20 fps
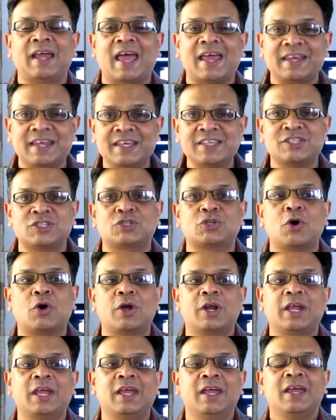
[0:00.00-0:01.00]
and his
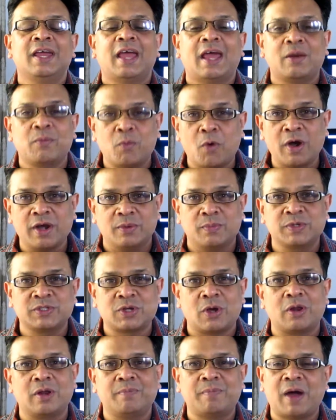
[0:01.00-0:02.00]
story and what it was
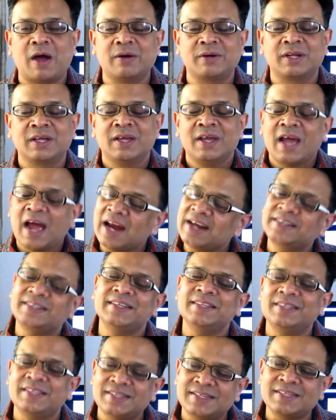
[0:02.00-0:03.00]
all about, I'd
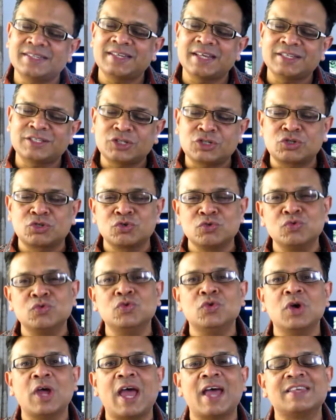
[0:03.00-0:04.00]
say this is as
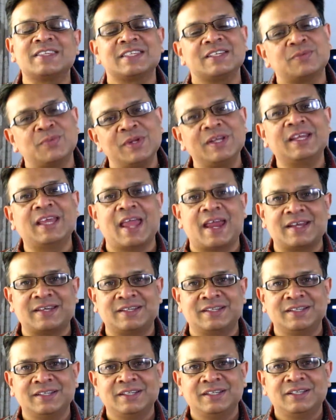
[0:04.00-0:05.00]
true as it will
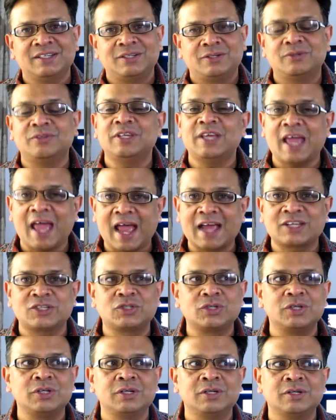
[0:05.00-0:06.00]
get to the
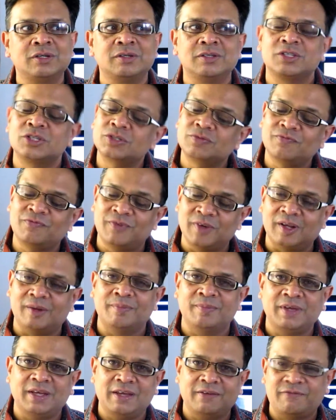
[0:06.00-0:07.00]
actual
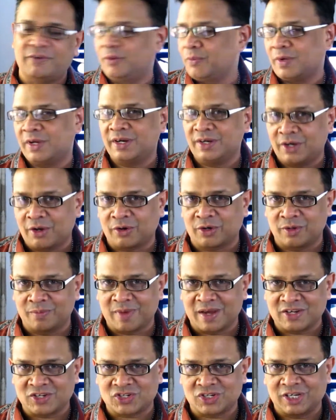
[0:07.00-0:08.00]
film if it were a
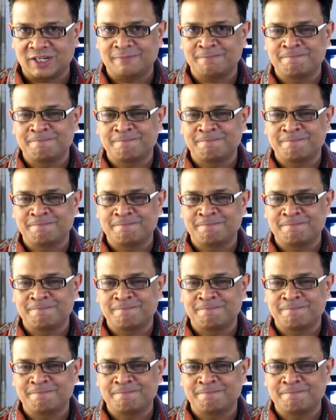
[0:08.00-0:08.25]
documentary.